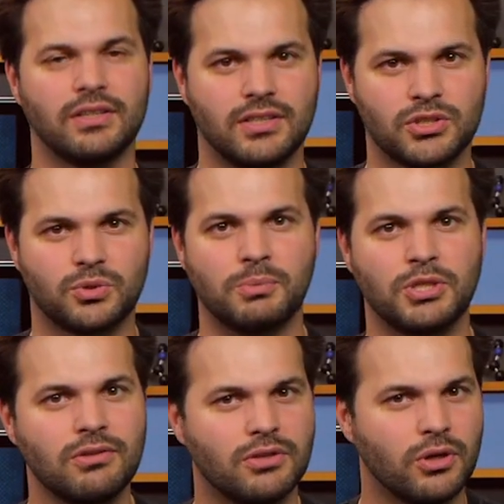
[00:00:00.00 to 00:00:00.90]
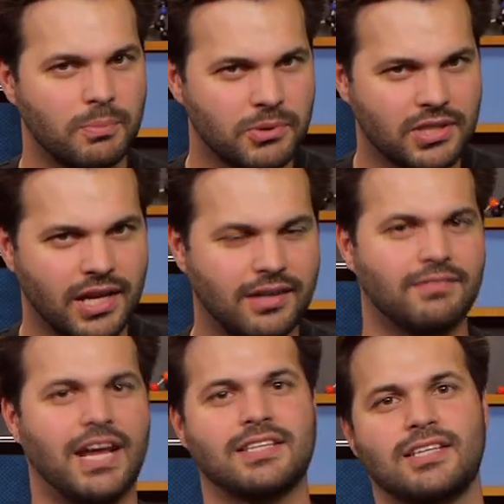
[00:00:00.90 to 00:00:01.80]
in the description. 30% of
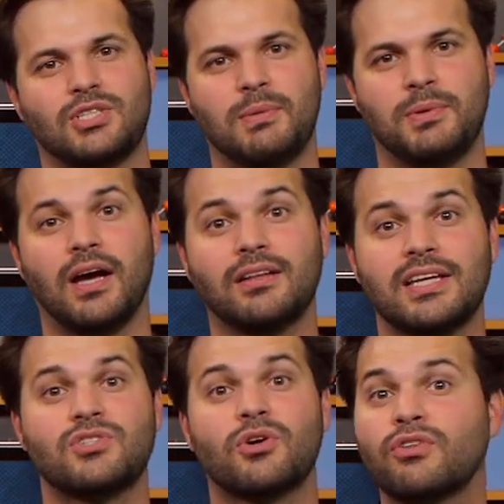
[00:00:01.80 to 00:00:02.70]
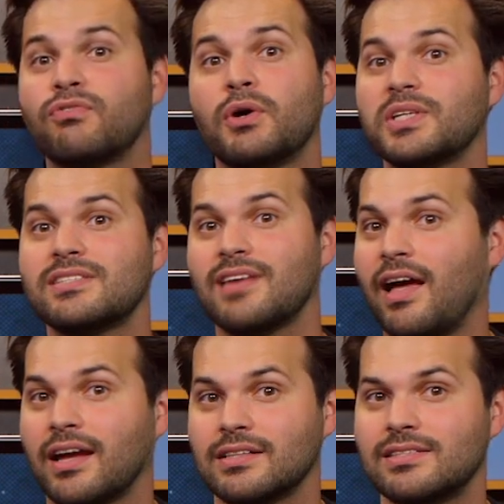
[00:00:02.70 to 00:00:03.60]
NASA JPL is earth focused
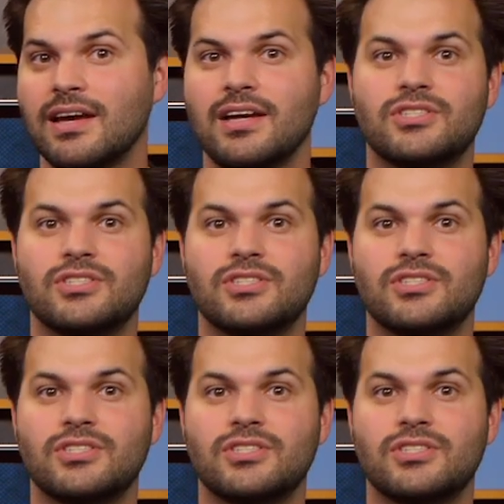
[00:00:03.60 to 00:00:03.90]
science,